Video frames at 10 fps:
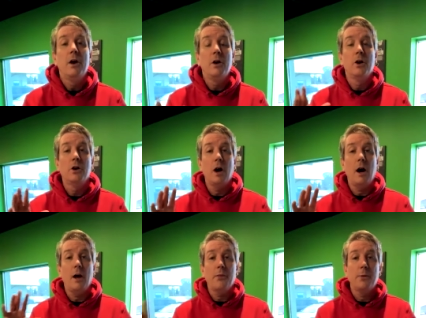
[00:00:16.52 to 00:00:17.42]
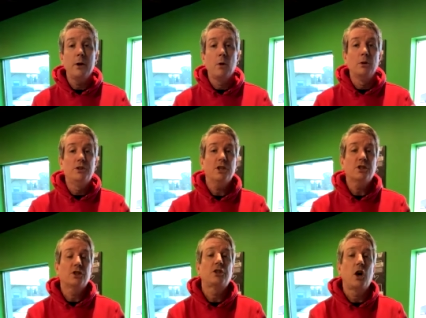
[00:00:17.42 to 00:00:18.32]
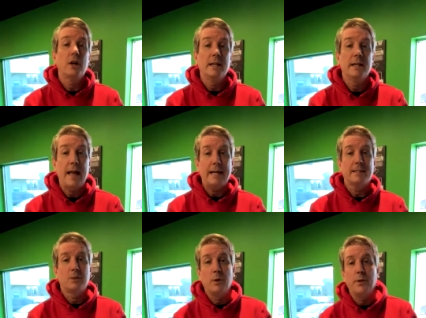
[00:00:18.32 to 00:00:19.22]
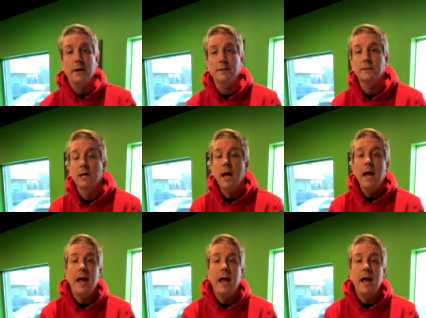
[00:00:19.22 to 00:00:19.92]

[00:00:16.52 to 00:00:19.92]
Her three-year-old just started classes with us.